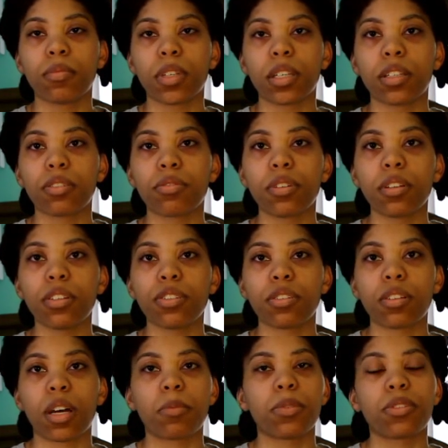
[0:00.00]
it's really just
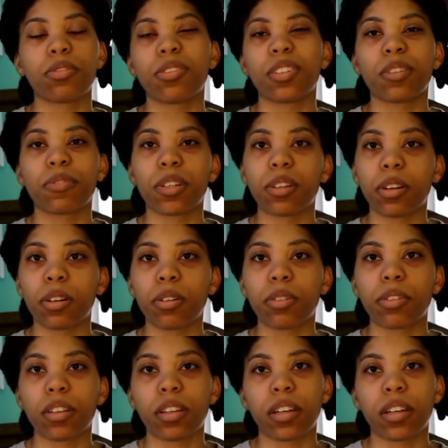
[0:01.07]
opportunity for growth.